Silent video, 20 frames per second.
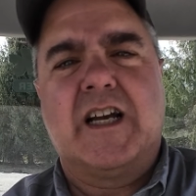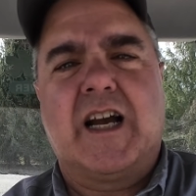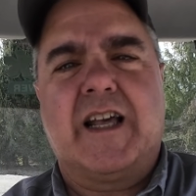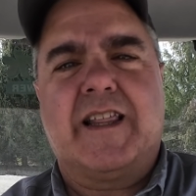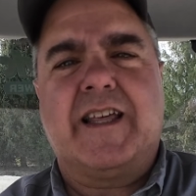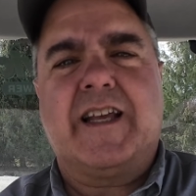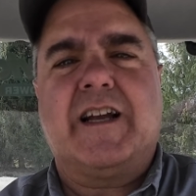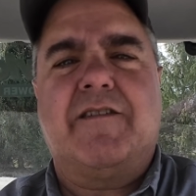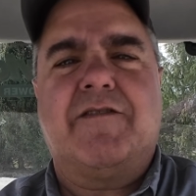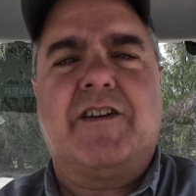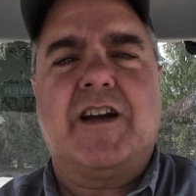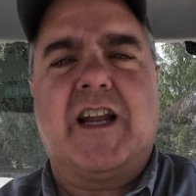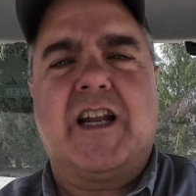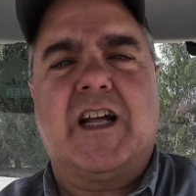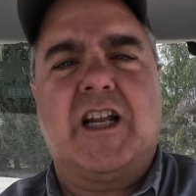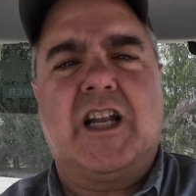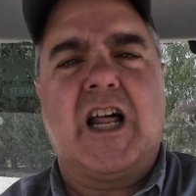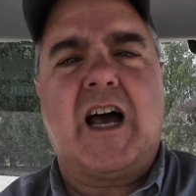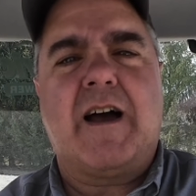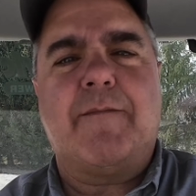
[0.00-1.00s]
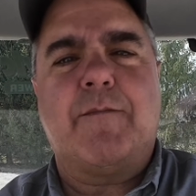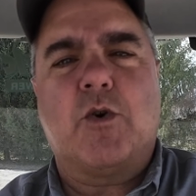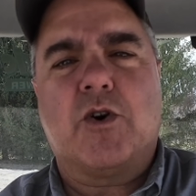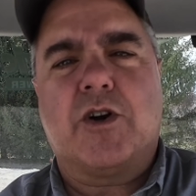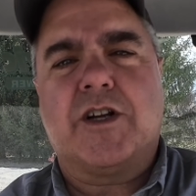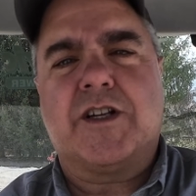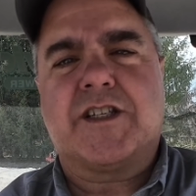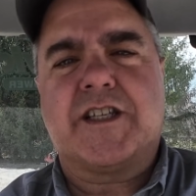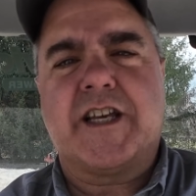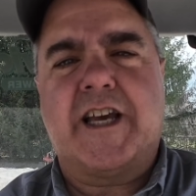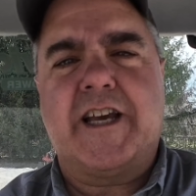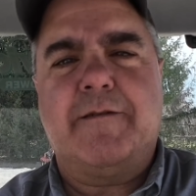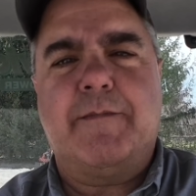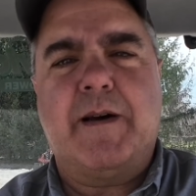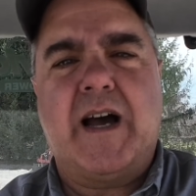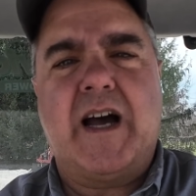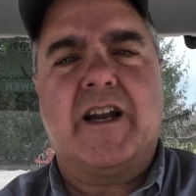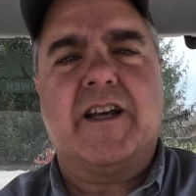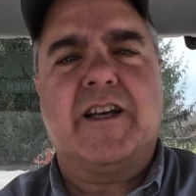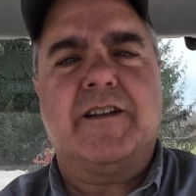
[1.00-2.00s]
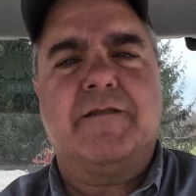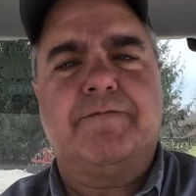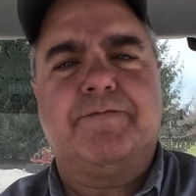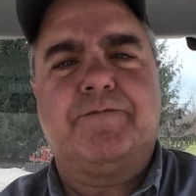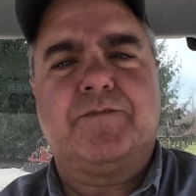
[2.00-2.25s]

I think I've got a lot more to say about it.